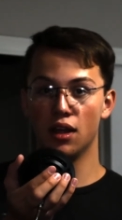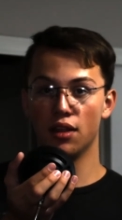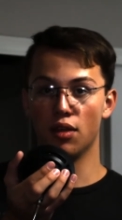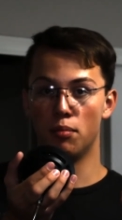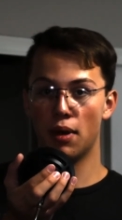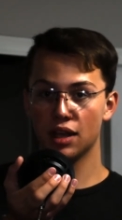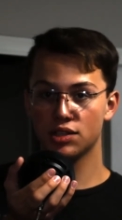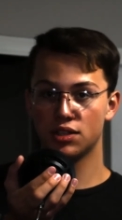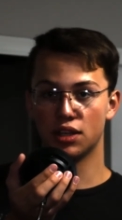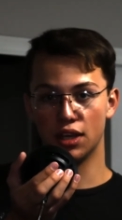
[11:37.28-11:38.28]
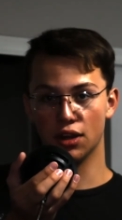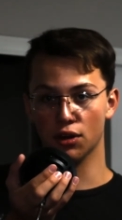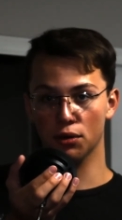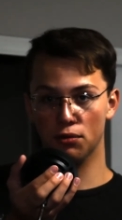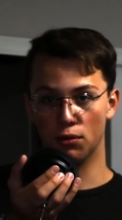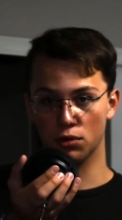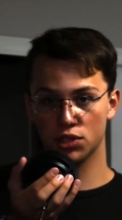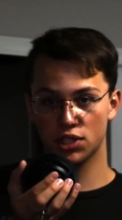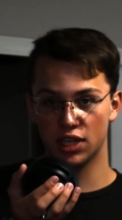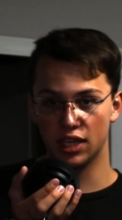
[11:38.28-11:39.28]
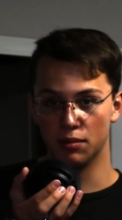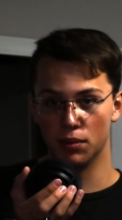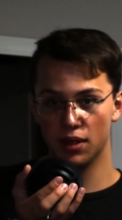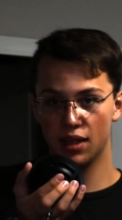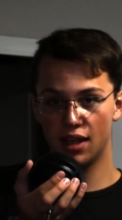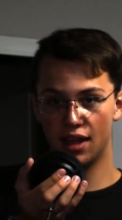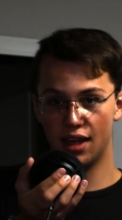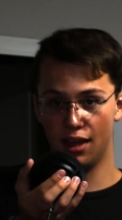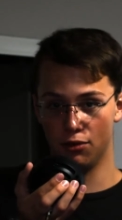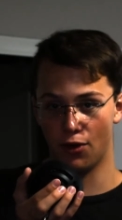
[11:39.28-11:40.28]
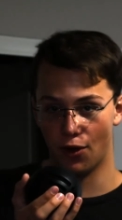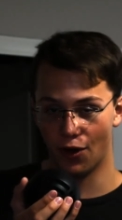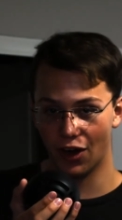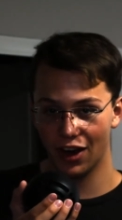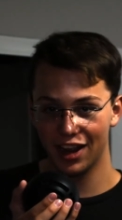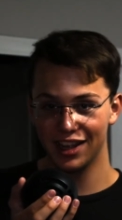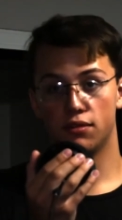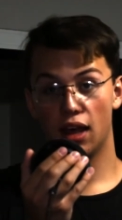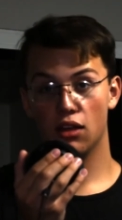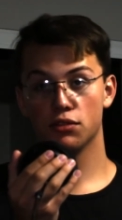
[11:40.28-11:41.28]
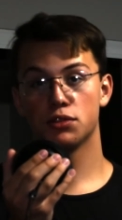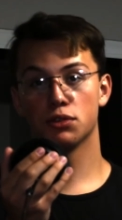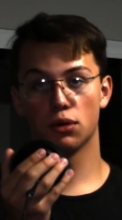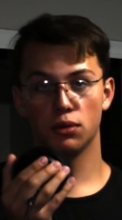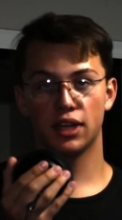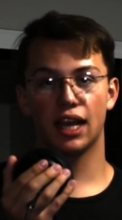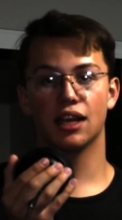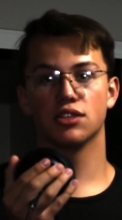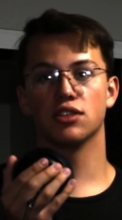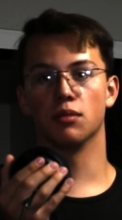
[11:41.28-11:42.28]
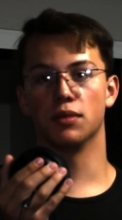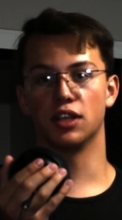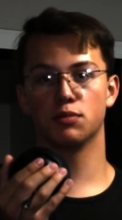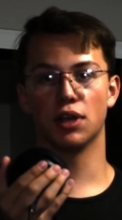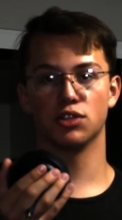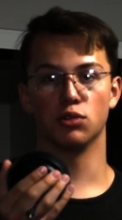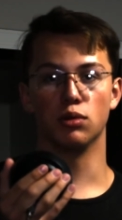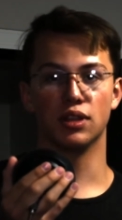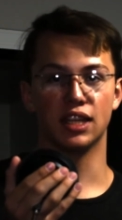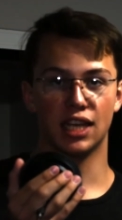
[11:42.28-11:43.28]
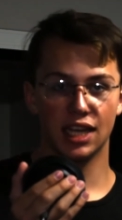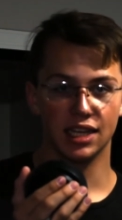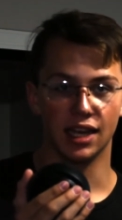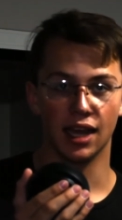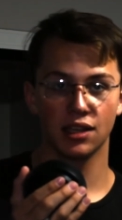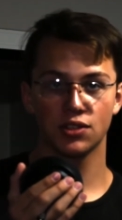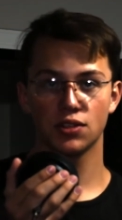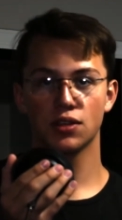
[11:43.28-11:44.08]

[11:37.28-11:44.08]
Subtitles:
The best year for Steam ever. Valve truly has something special with the Index.